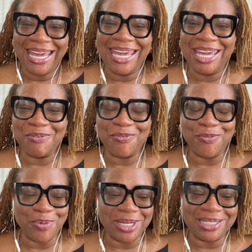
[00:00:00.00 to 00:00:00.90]
If
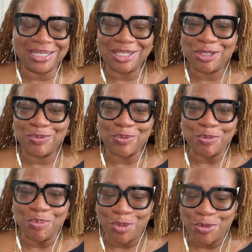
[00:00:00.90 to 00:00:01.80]
we just
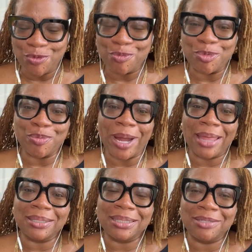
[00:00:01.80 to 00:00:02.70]
remove
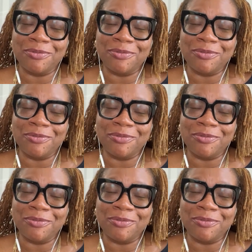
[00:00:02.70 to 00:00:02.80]
morality,